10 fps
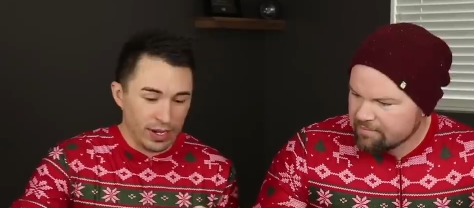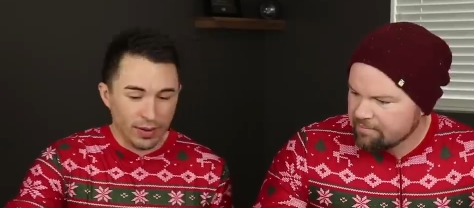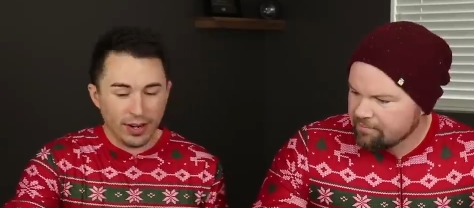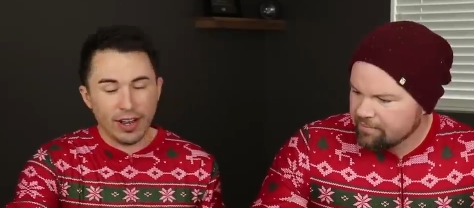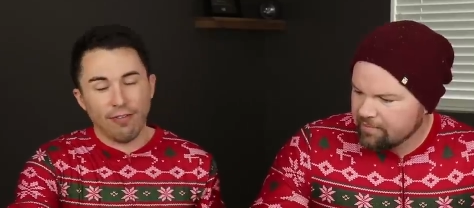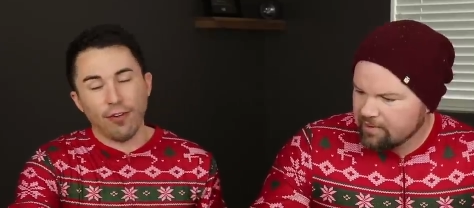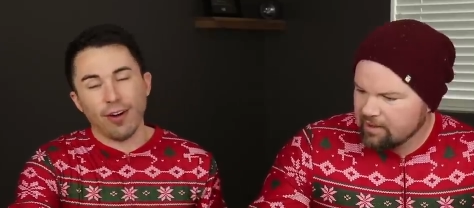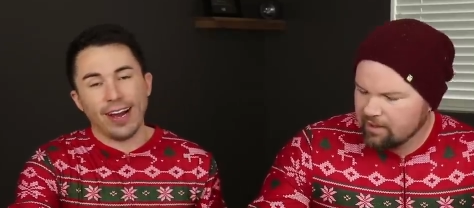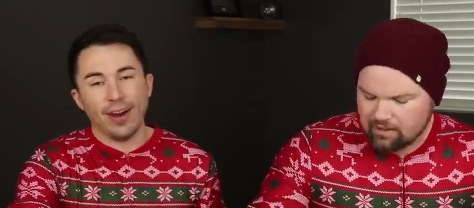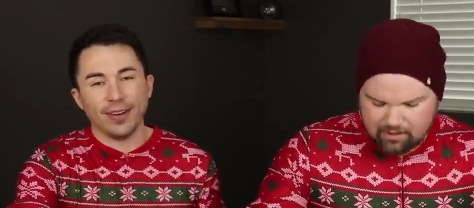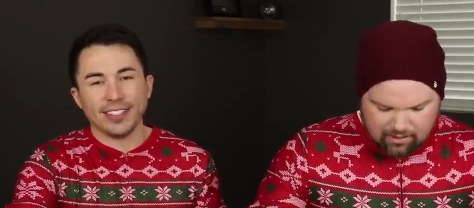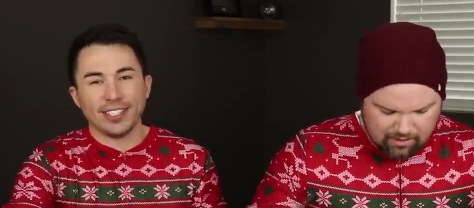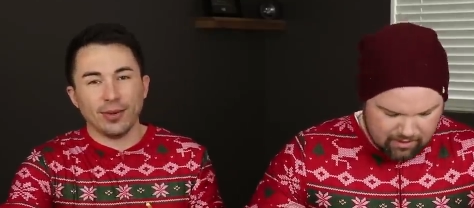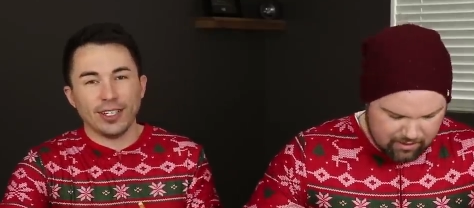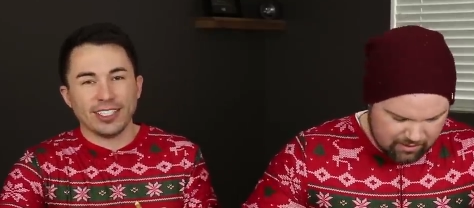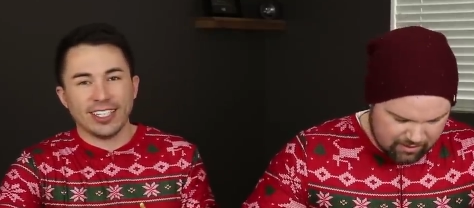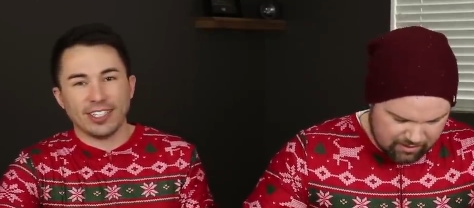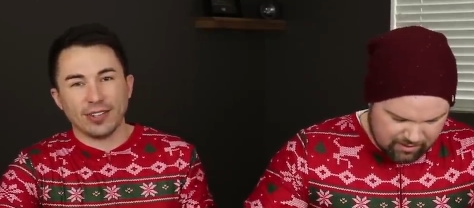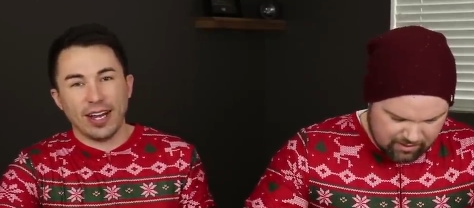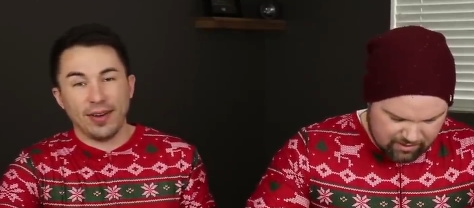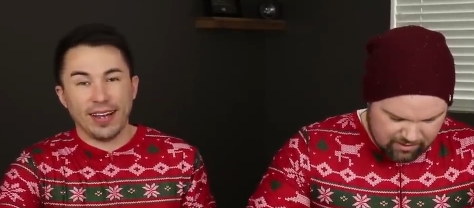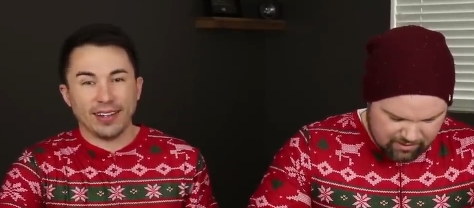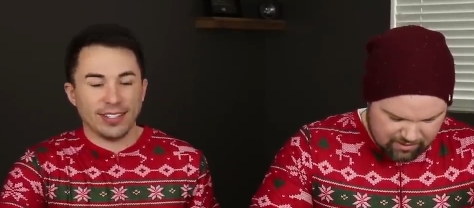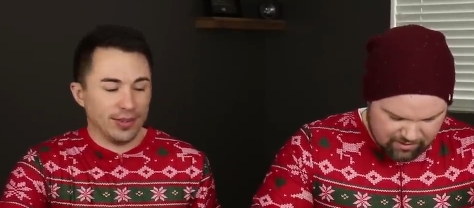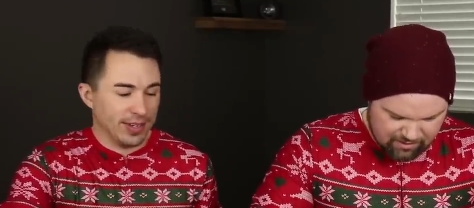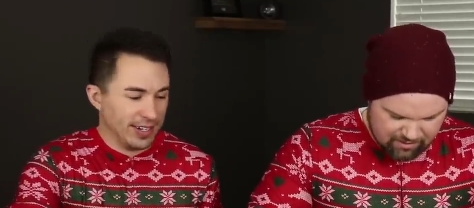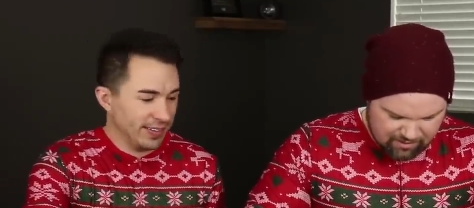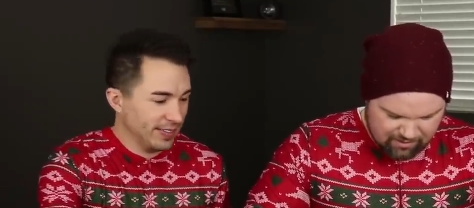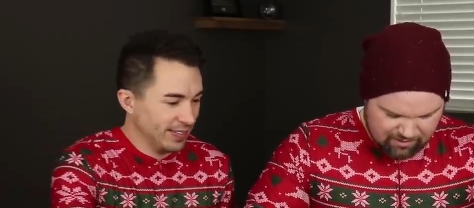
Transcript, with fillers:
Speaker 1: Well, we don't have four hours, so we're just gonna try it without soaking it.